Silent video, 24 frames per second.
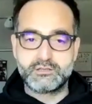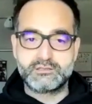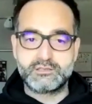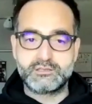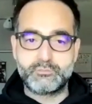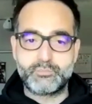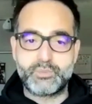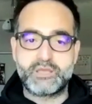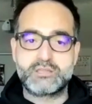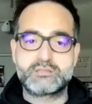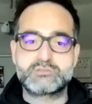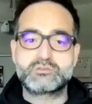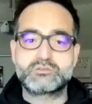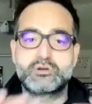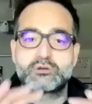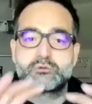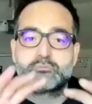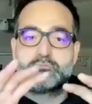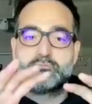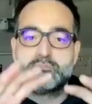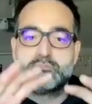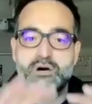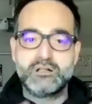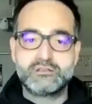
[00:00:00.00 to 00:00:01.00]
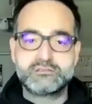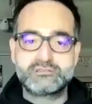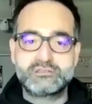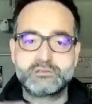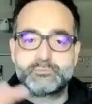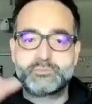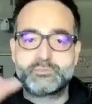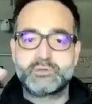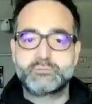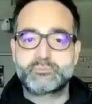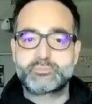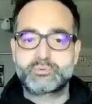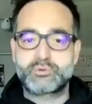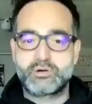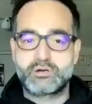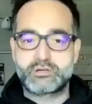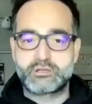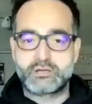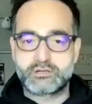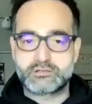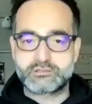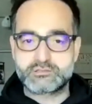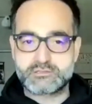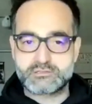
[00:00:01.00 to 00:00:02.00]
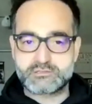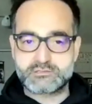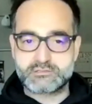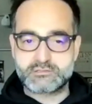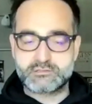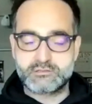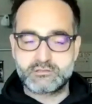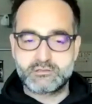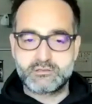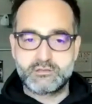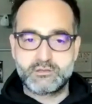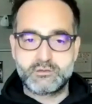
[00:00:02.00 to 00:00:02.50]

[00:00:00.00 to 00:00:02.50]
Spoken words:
depends on multiple products,